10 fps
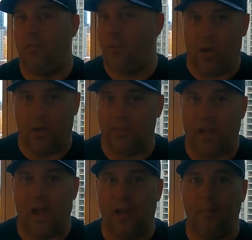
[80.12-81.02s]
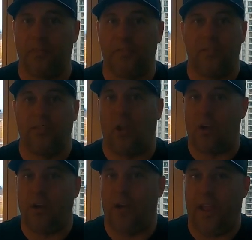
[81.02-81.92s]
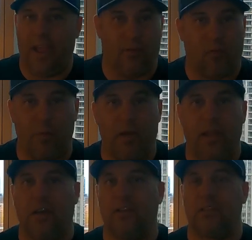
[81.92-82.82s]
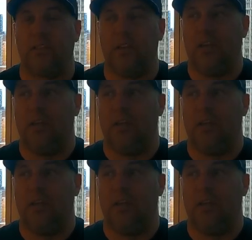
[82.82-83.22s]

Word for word: of all times. Sorry to everybody else,